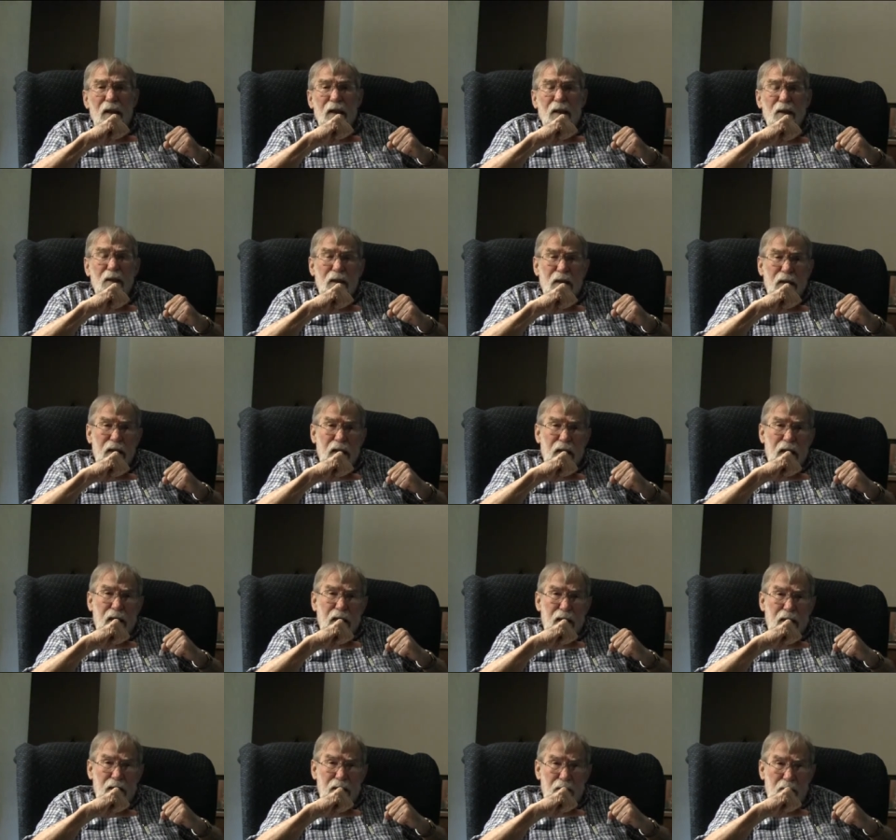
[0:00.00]
and
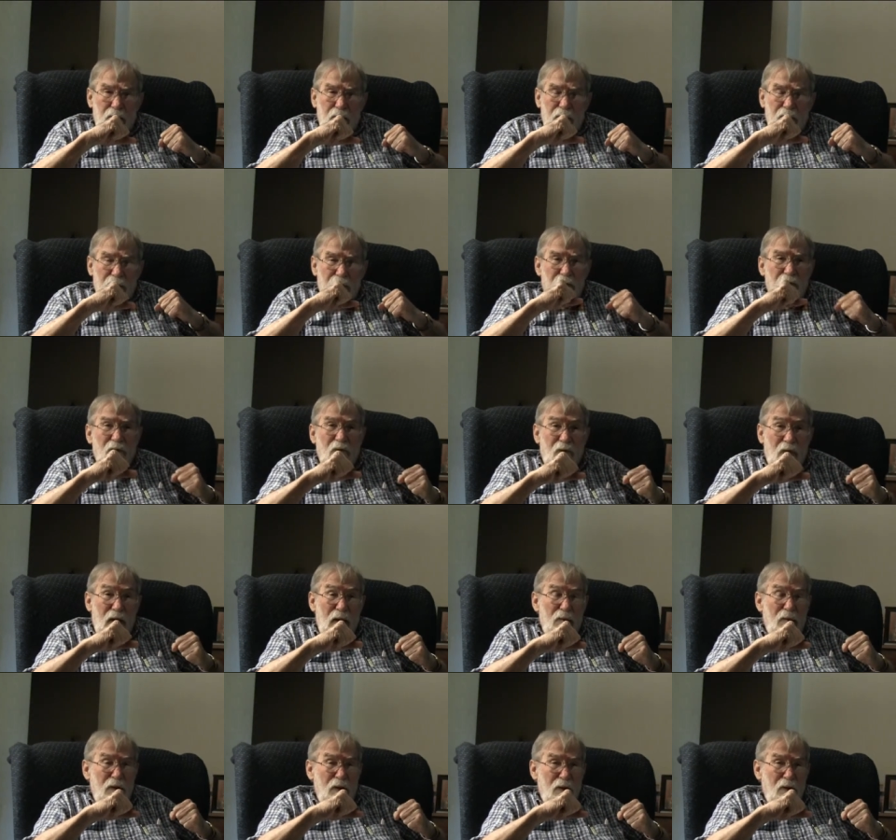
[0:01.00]
and when you have a
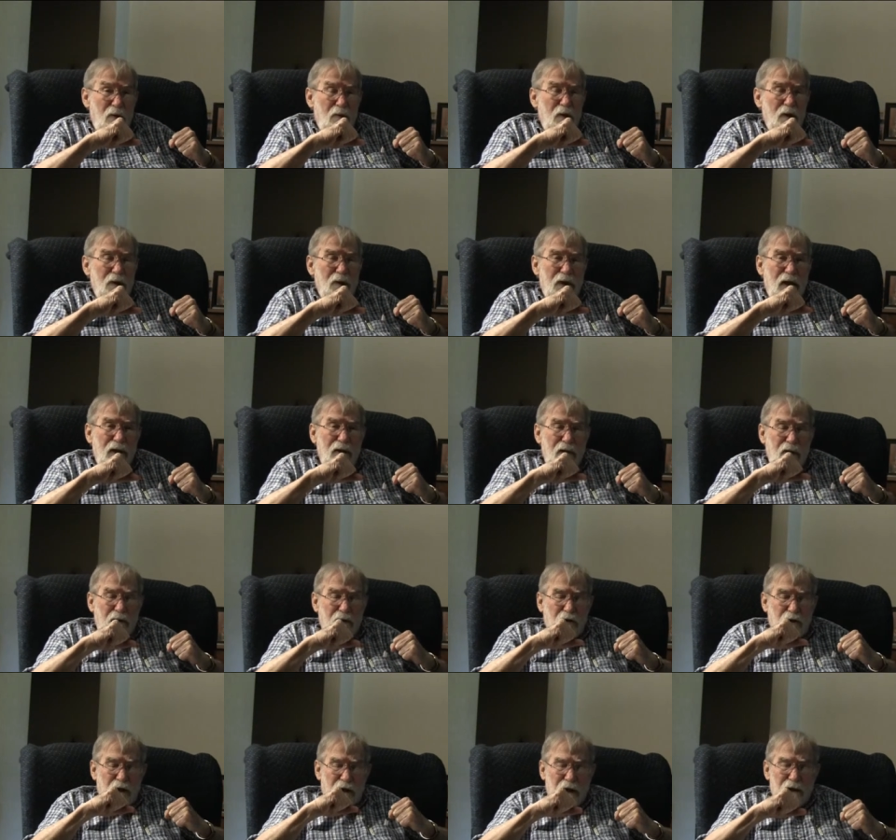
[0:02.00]
family, you don't want to take any
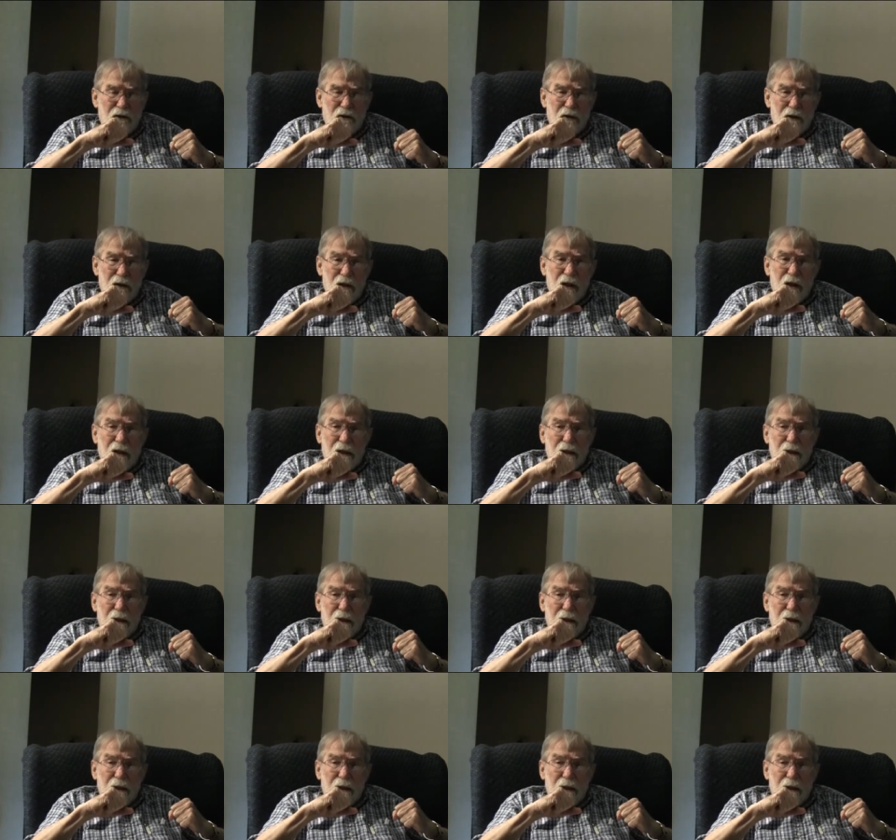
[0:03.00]
chances.